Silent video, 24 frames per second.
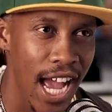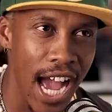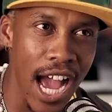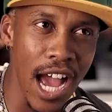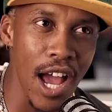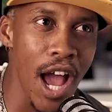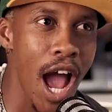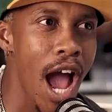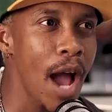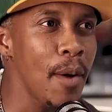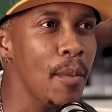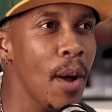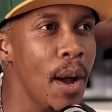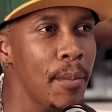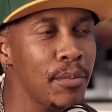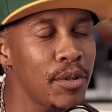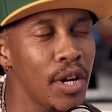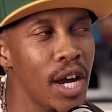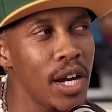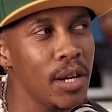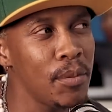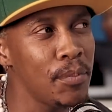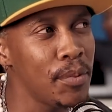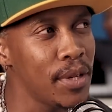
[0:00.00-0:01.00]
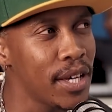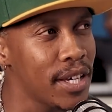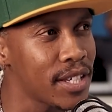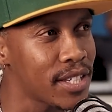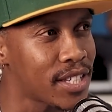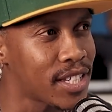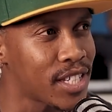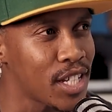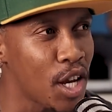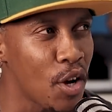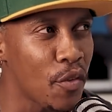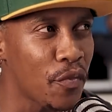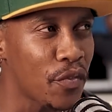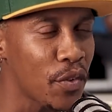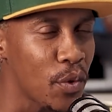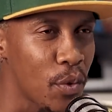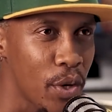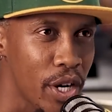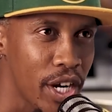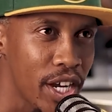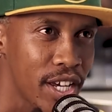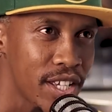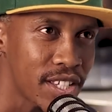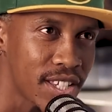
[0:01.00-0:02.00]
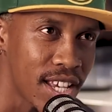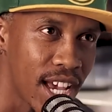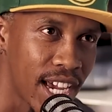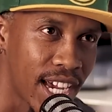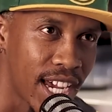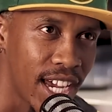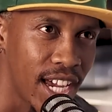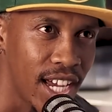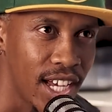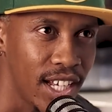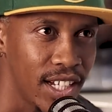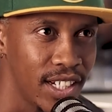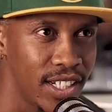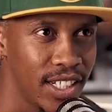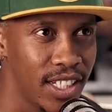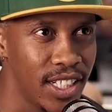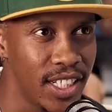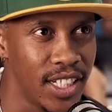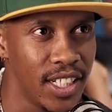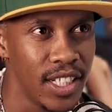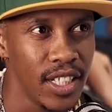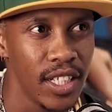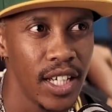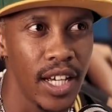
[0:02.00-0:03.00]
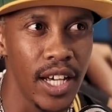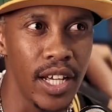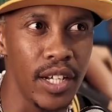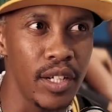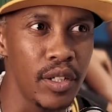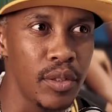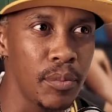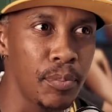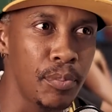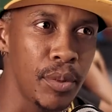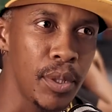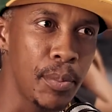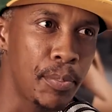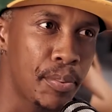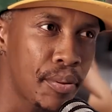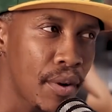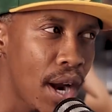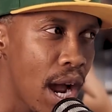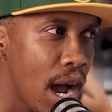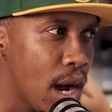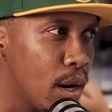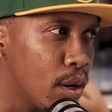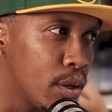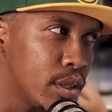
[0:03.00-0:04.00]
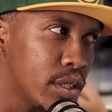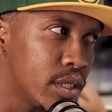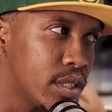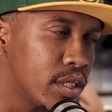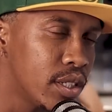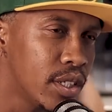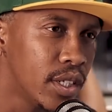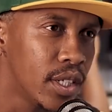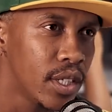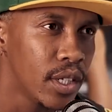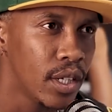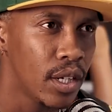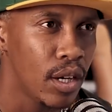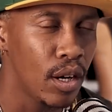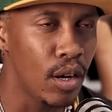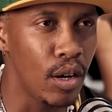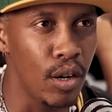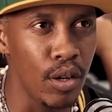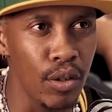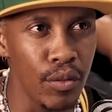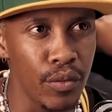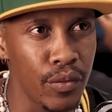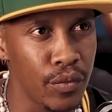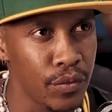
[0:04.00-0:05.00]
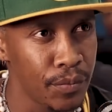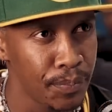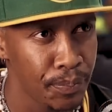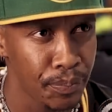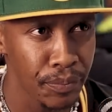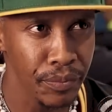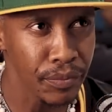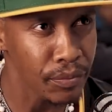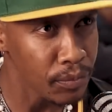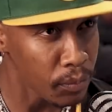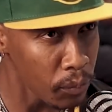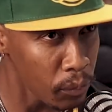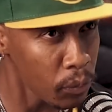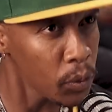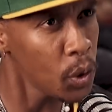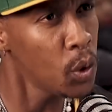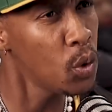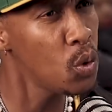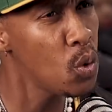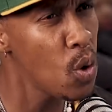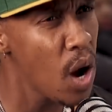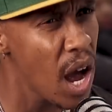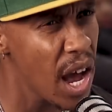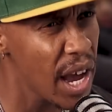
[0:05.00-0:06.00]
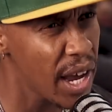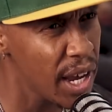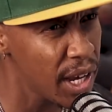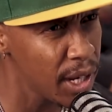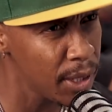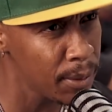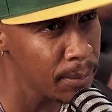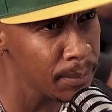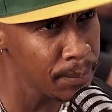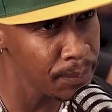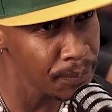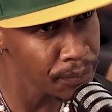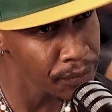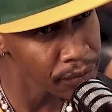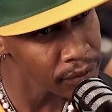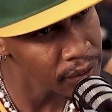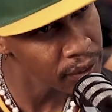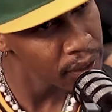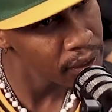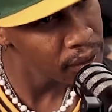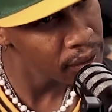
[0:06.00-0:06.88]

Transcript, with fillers: I, I'm trying to be as self-aware as I can, and be proud of who I am I